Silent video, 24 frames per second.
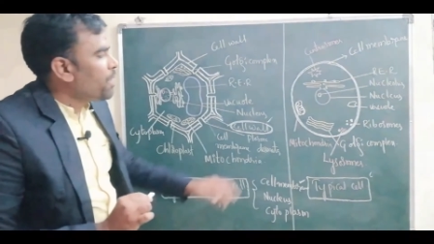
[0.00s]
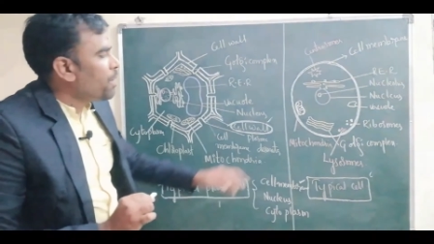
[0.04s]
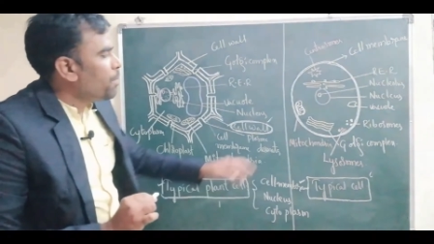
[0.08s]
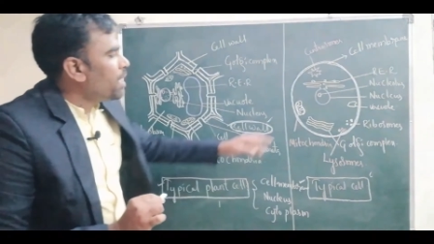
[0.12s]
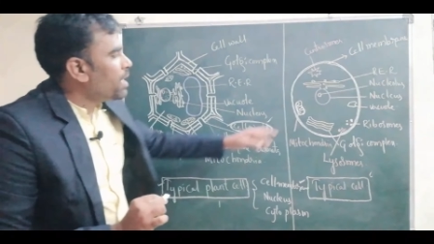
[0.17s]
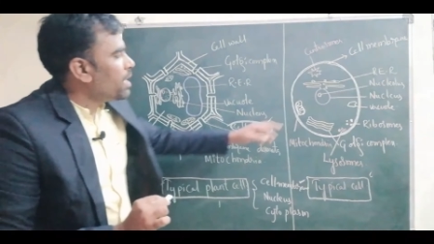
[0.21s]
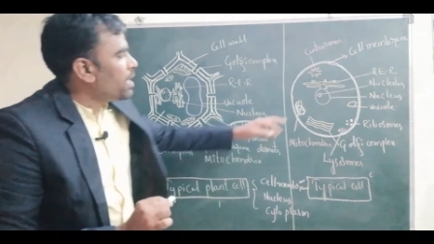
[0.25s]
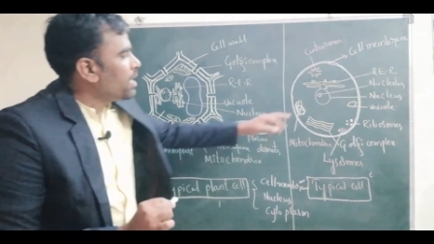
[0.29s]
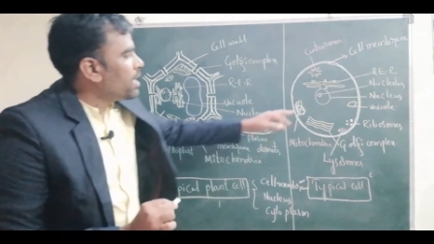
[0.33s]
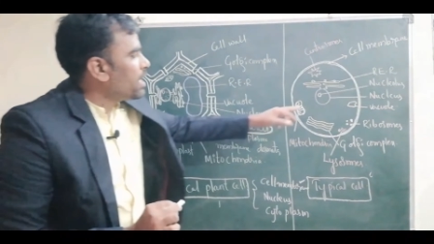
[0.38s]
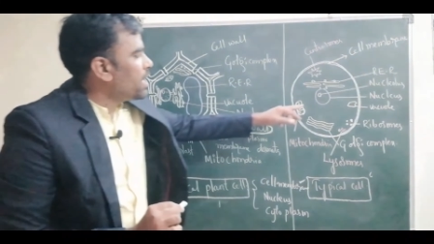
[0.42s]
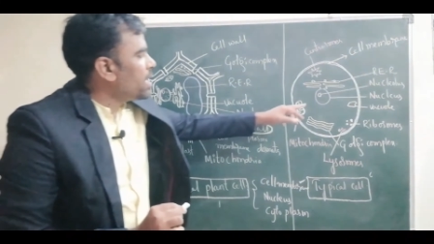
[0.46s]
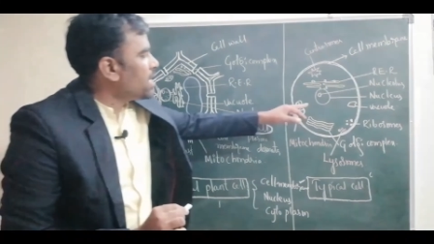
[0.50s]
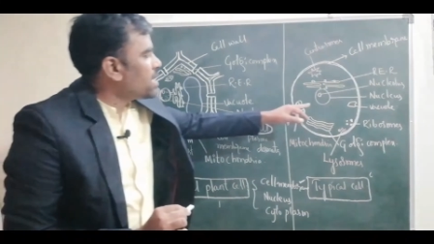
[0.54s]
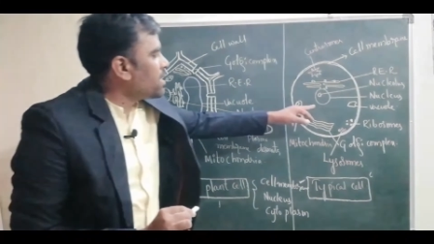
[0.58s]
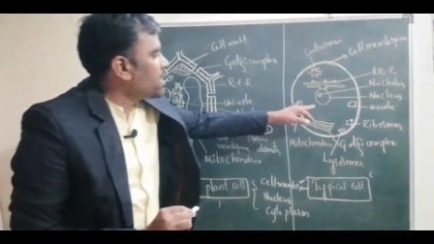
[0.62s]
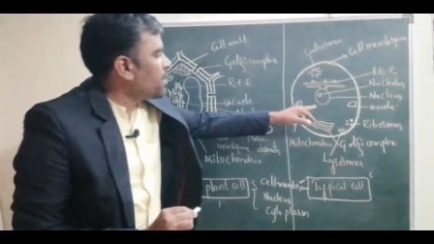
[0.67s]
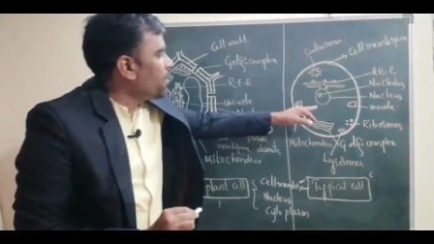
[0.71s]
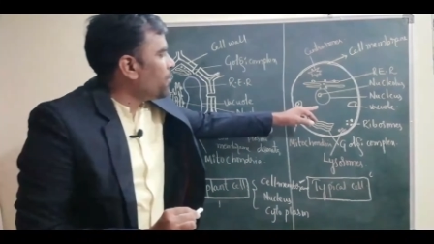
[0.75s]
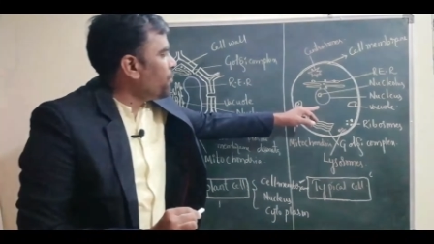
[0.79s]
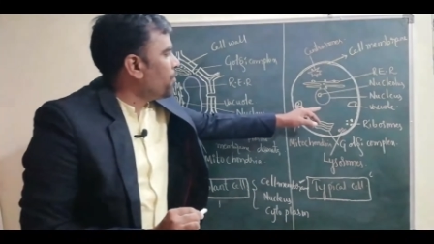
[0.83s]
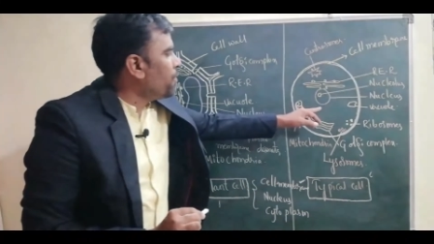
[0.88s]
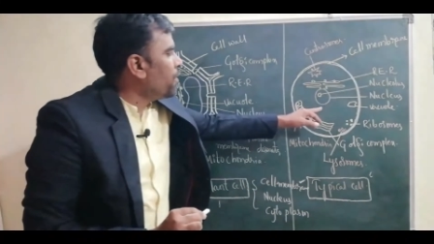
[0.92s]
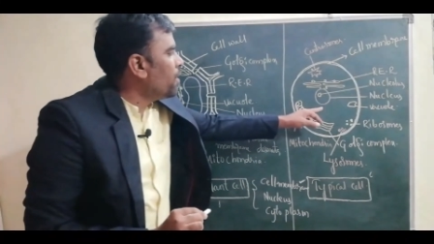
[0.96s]
But in case
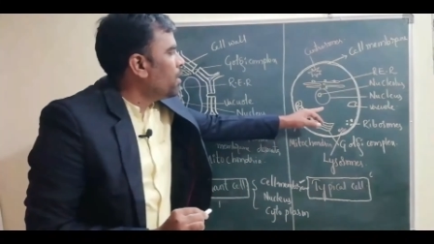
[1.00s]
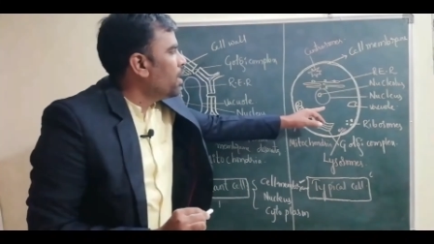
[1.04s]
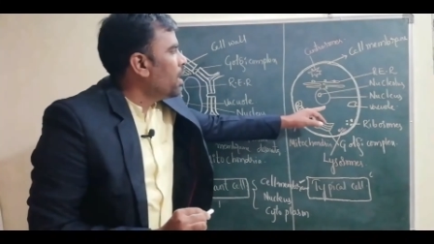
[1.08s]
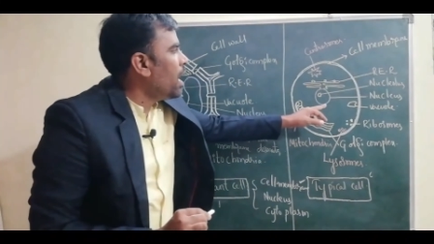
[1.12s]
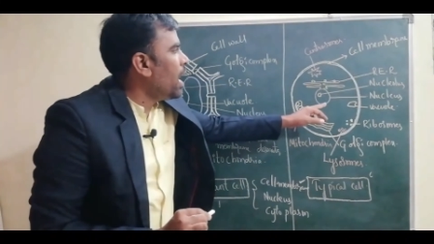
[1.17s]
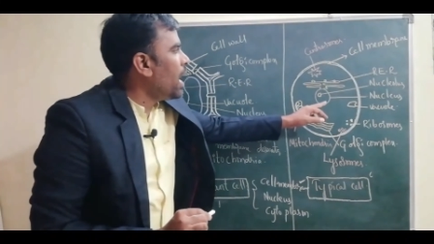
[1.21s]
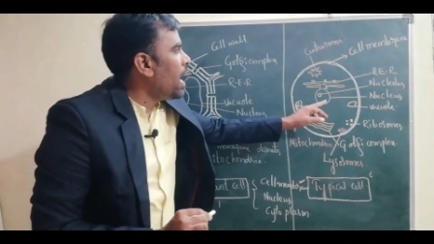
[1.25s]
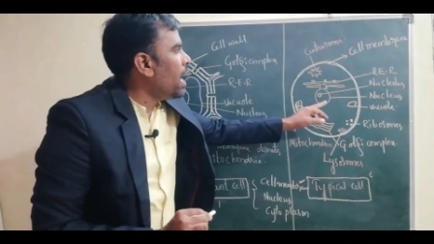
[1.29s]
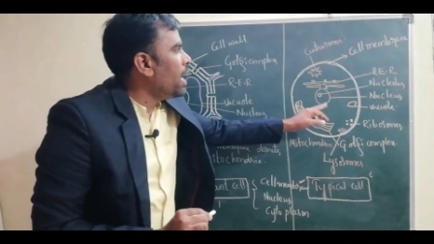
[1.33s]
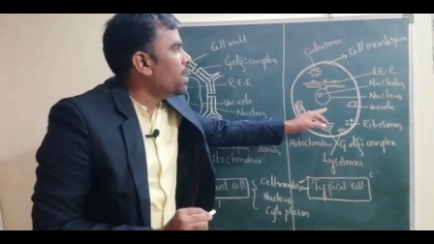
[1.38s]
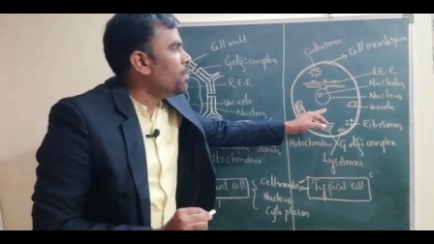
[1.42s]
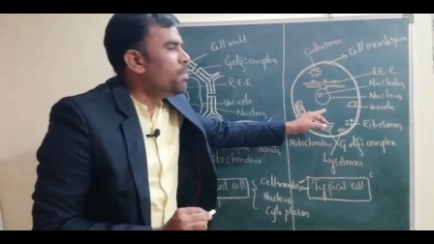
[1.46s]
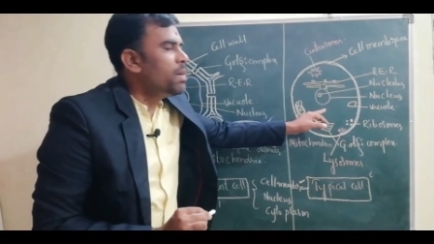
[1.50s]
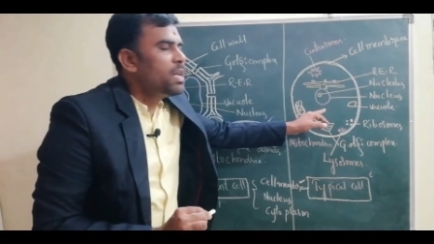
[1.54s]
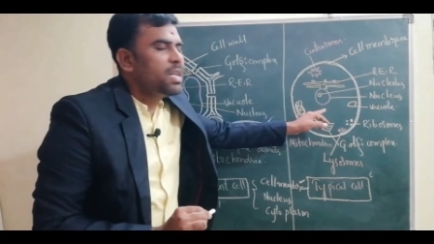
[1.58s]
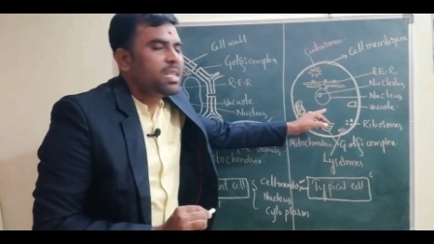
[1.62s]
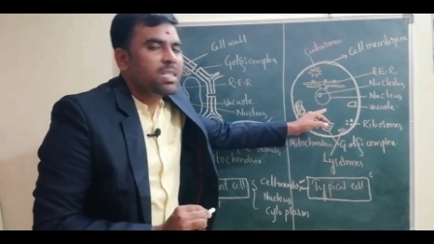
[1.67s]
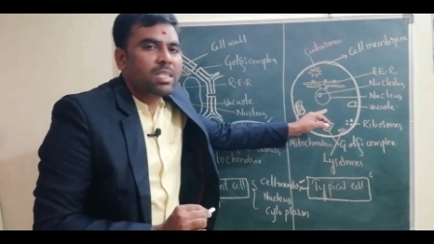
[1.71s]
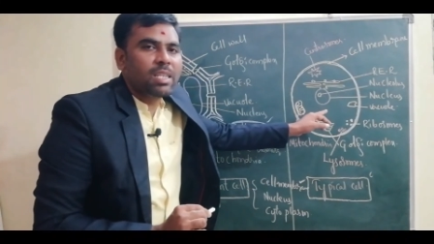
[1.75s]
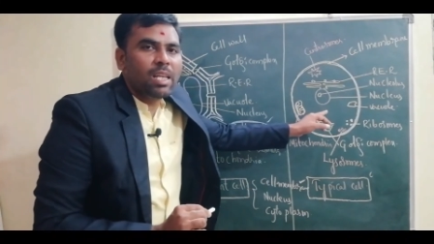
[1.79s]
of animal